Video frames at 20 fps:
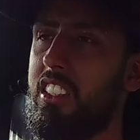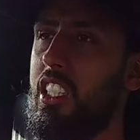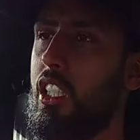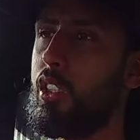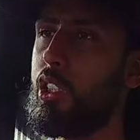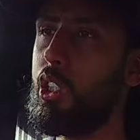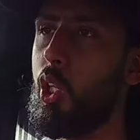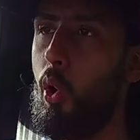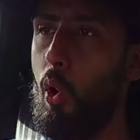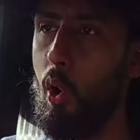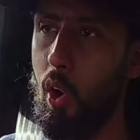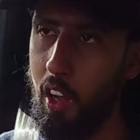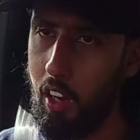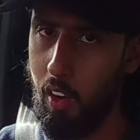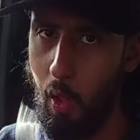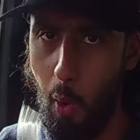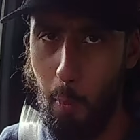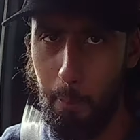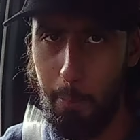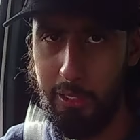the total
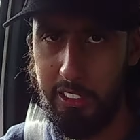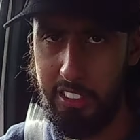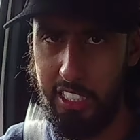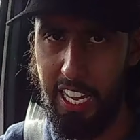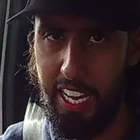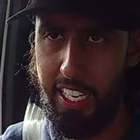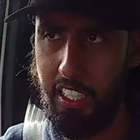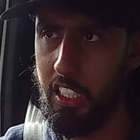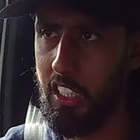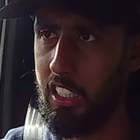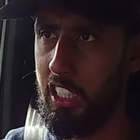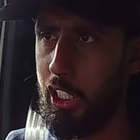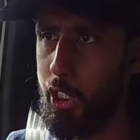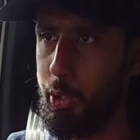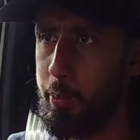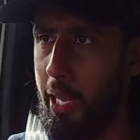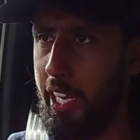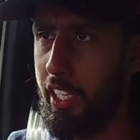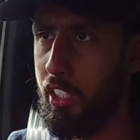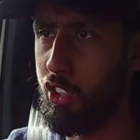opposite end of the
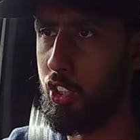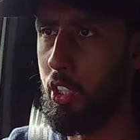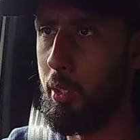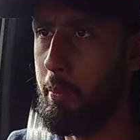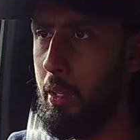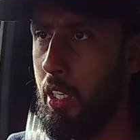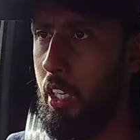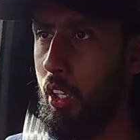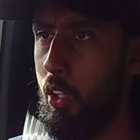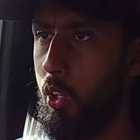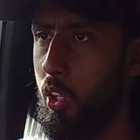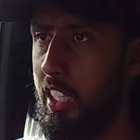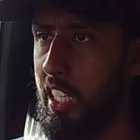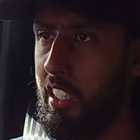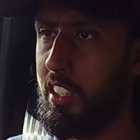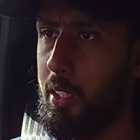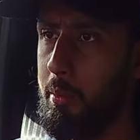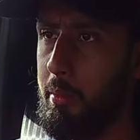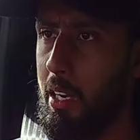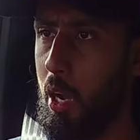spectrum. Look at
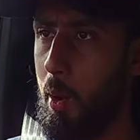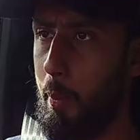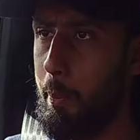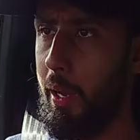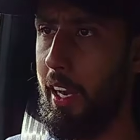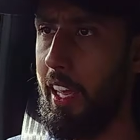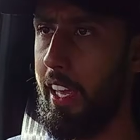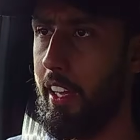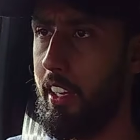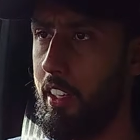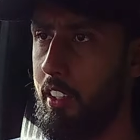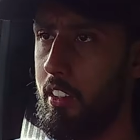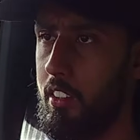the amount of play